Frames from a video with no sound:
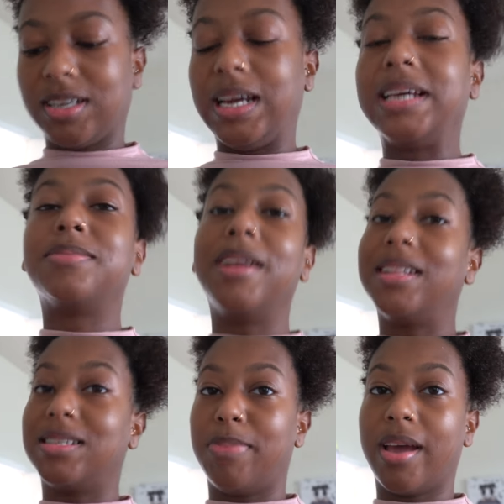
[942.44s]
It has been in
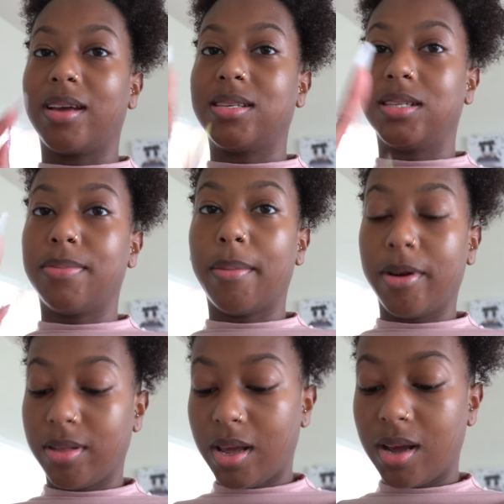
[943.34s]
this bag since my
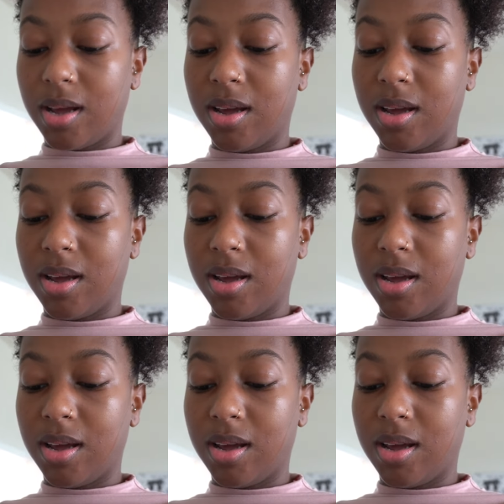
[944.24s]
birthday.